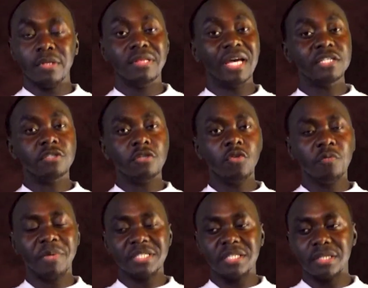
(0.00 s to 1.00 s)
That's you
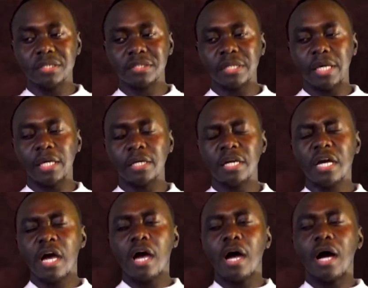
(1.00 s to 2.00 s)
basically saying,
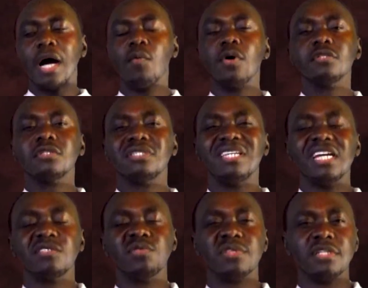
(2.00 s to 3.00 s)
I want to
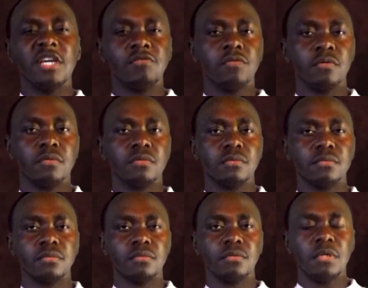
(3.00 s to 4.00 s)
dance with the devil.
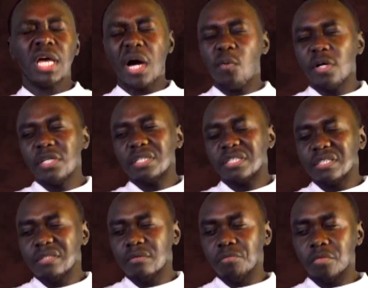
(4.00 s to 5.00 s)
I want to
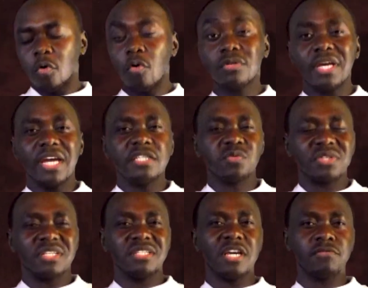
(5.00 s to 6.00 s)
hold hands with
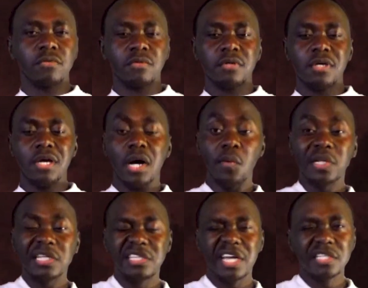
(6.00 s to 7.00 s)
the devil. I
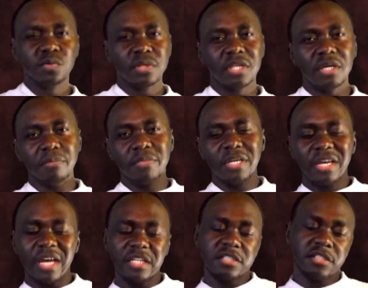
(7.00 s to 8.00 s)
want to dance with him
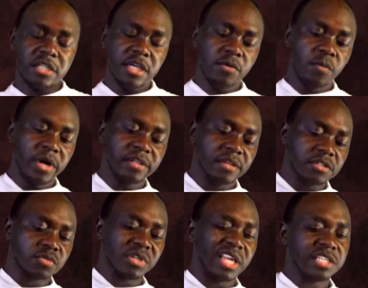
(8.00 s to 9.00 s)
and see where
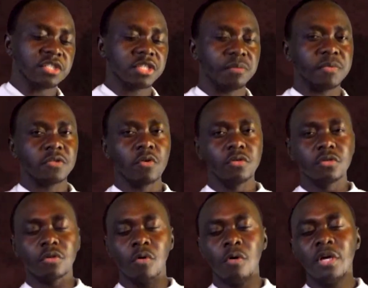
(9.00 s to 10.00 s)
this relationship is going
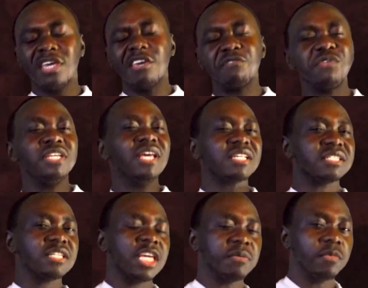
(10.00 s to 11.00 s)
to go. If he
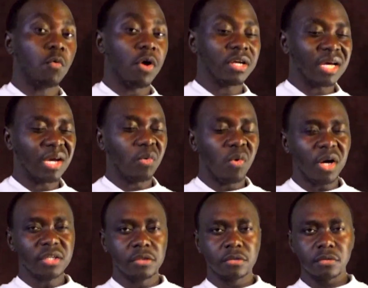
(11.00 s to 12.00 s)
doesn't give me what I
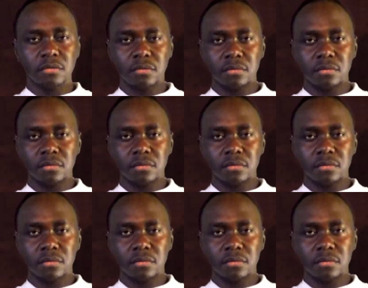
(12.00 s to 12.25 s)
want,